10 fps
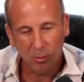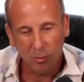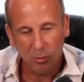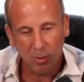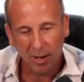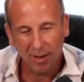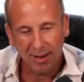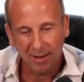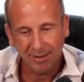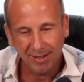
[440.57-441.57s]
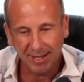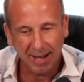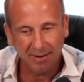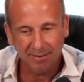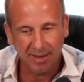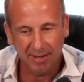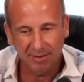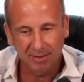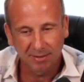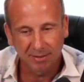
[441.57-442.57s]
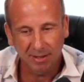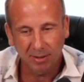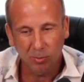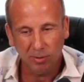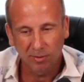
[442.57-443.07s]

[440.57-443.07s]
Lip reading: how do you get out of that? Like, I've